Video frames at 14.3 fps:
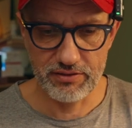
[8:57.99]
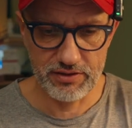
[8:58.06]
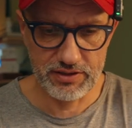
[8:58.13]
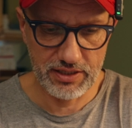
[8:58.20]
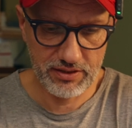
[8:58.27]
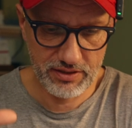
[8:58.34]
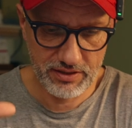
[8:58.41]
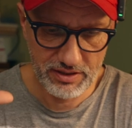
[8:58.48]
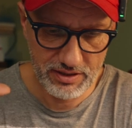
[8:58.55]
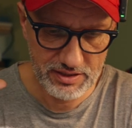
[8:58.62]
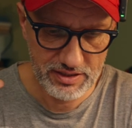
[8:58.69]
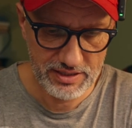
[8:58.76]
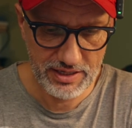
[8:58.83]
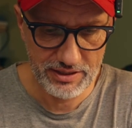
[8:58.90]
That
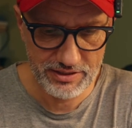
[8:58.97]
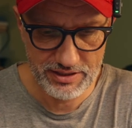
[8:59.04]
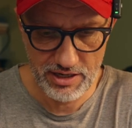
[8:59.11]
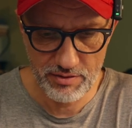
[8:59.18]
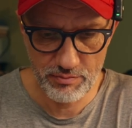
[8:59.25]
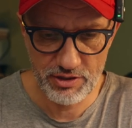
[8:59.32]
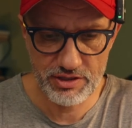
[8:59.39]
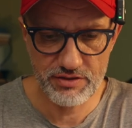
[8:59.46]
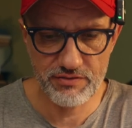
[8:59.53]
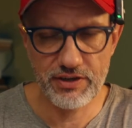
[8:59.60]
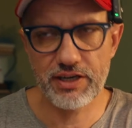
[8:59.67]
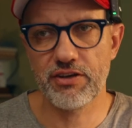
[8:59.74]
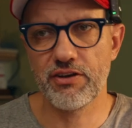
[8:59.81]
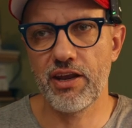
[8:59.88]
sales numbers
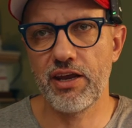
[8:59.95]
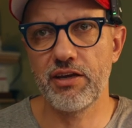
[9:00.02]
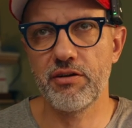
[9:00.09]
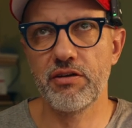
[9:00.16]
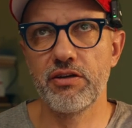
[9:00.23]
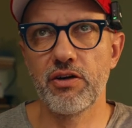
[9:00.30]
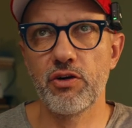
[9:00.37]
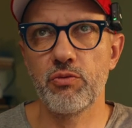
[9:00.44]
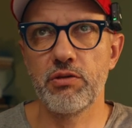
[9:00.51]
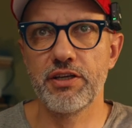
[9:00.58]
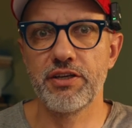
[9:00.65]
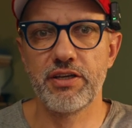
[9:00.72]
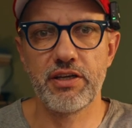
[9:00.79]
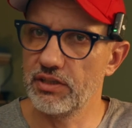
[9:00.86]
were
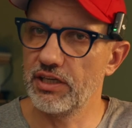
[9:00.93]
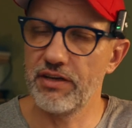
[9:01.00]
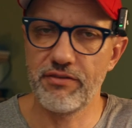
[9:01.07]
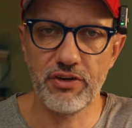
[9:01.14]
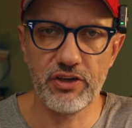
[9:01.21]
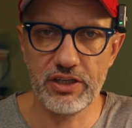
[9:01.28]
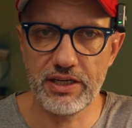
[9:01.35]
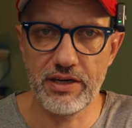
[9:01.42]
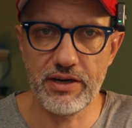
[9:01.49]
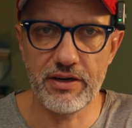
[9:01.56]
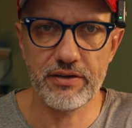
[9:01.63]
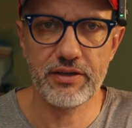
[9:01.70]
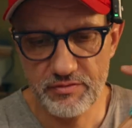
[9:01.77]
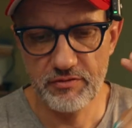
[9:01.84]
doubled every
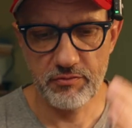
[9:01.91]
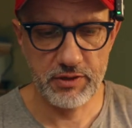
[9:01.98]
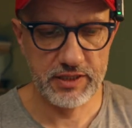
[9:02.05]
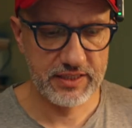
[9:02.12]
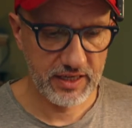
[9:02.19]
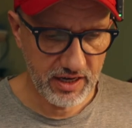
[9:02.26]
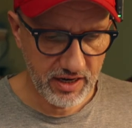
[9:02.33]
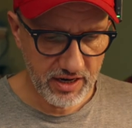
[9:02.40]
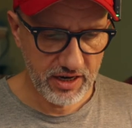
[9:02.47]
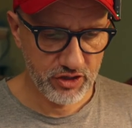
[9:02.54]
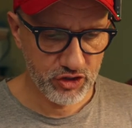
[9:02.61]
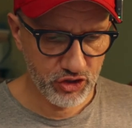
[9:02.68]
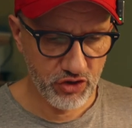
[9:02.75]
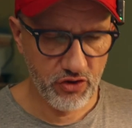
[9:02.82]
year. But the harsh